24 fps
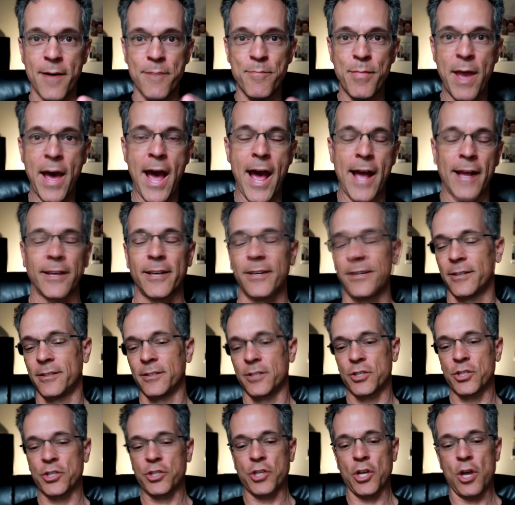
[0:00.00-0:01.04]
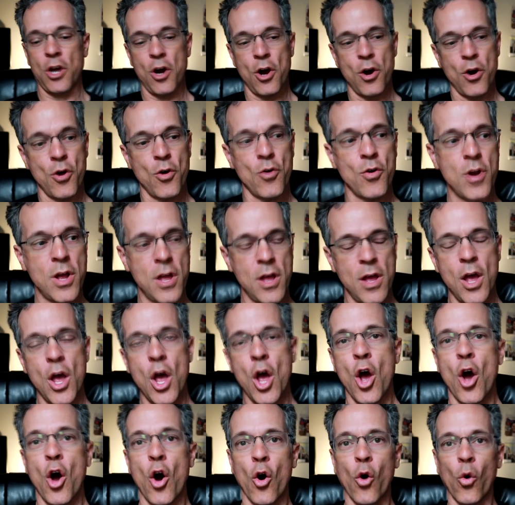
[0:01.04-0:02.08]
I'm back. So,
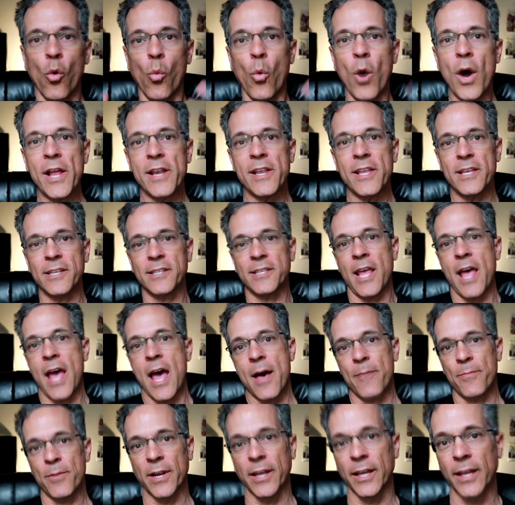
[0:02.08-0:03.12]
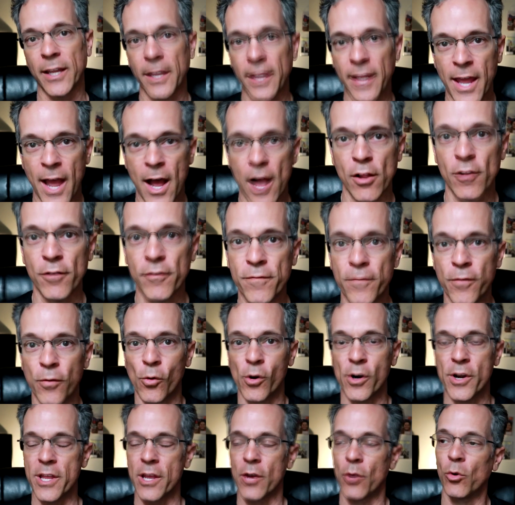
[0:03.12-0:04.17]
what is happening in
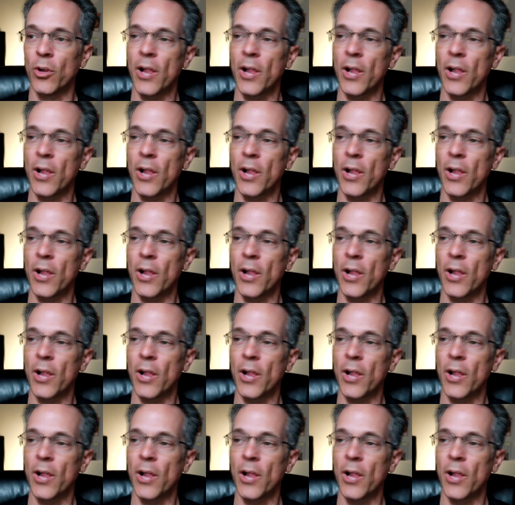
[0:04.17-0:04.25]
California?